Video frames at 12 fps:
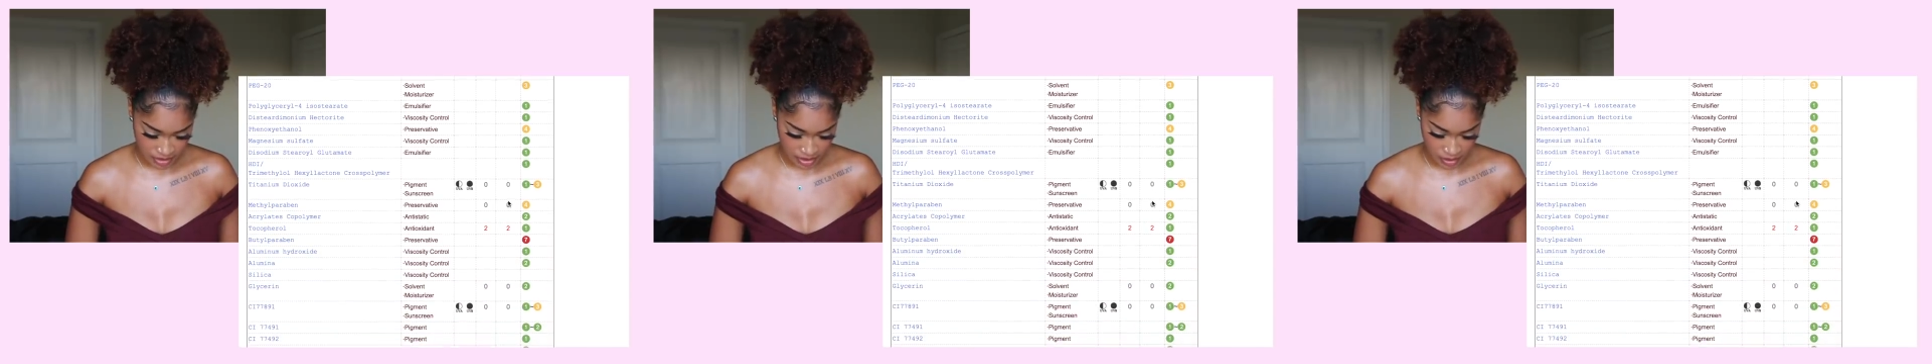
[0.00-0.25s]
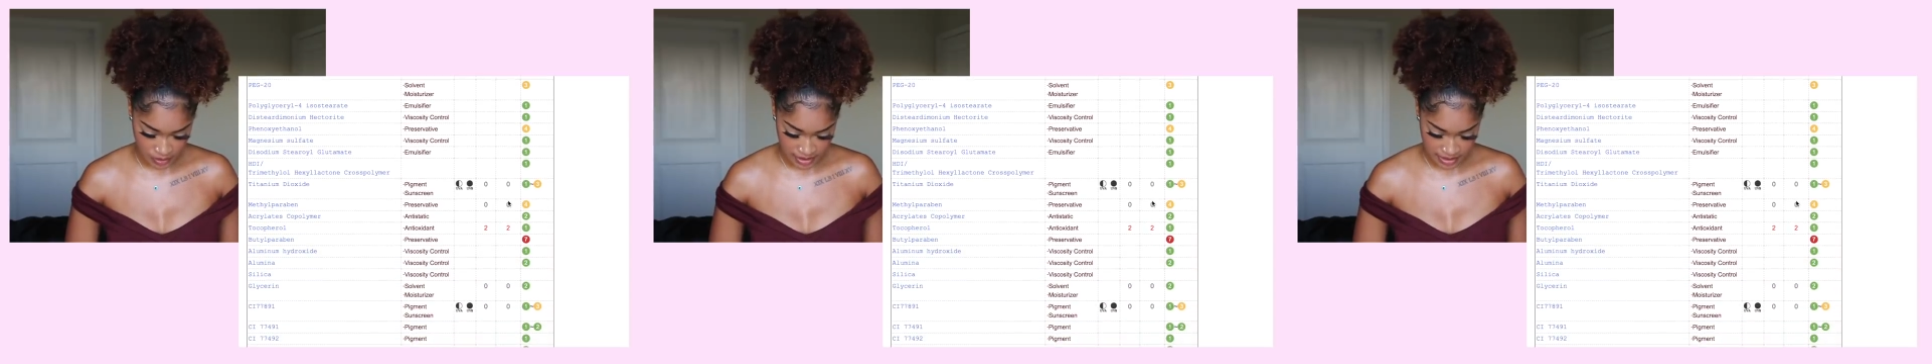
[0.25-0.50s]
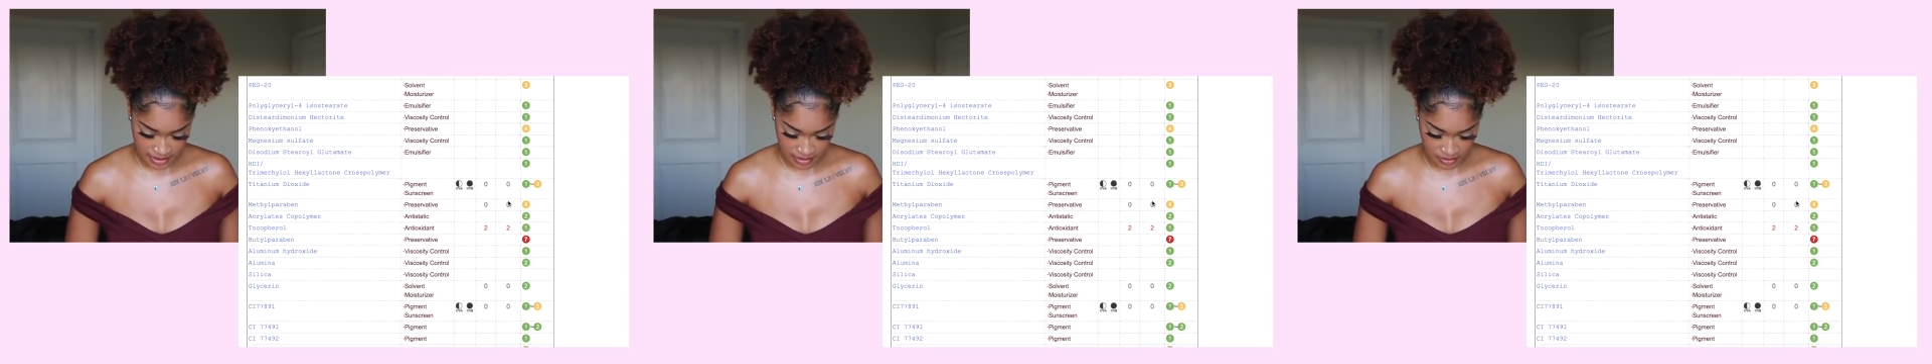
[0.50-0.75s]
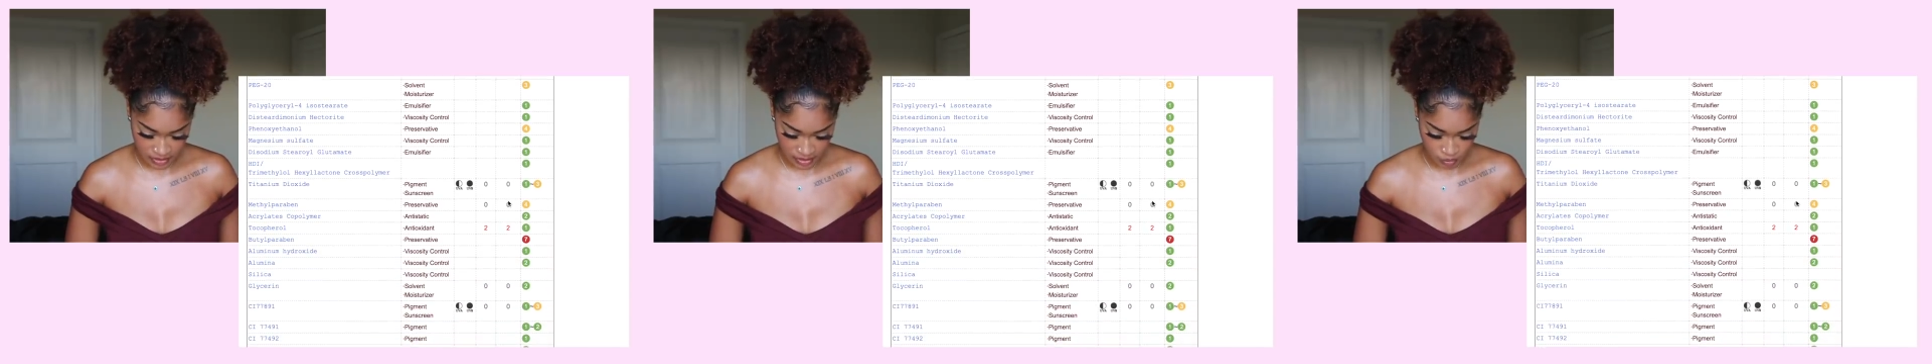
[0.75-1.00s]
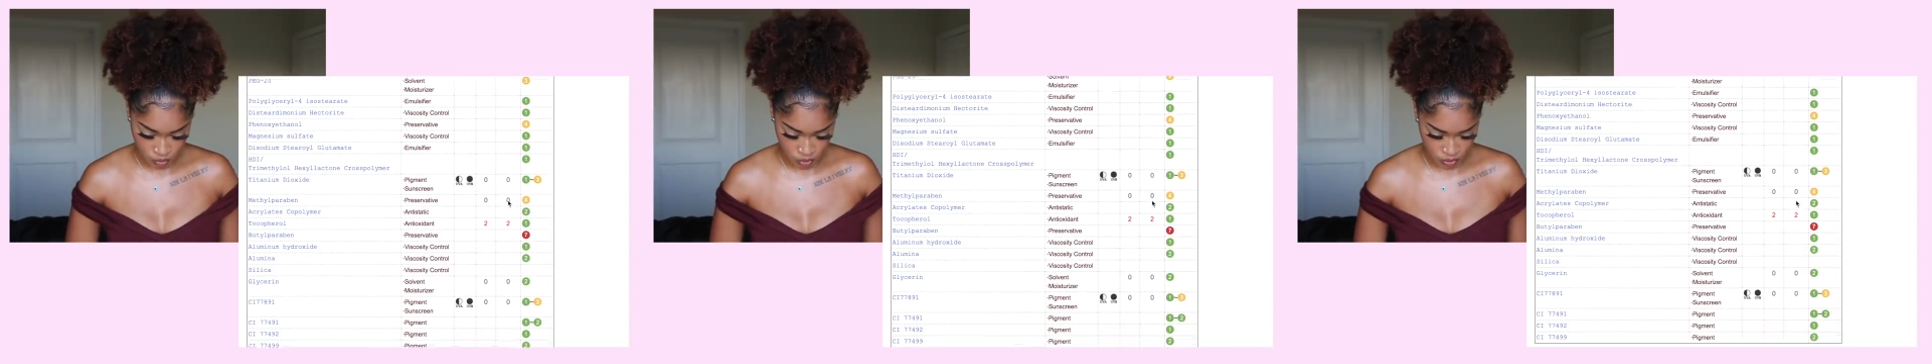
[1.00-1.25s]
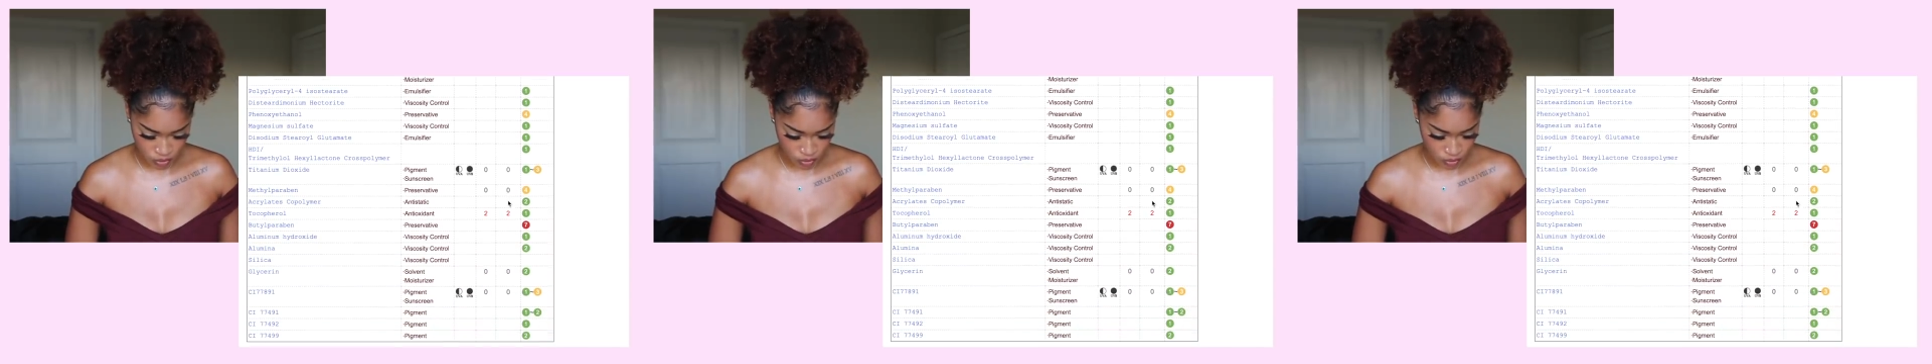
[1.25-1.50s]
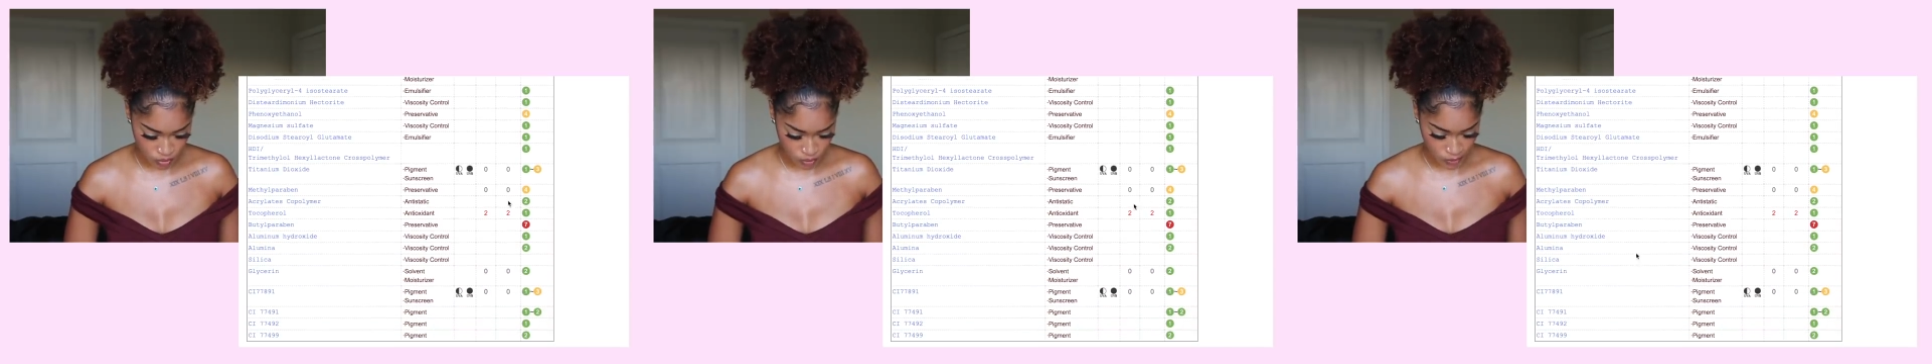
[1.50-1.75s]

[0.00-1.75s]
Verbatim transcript: going, still going. Woo!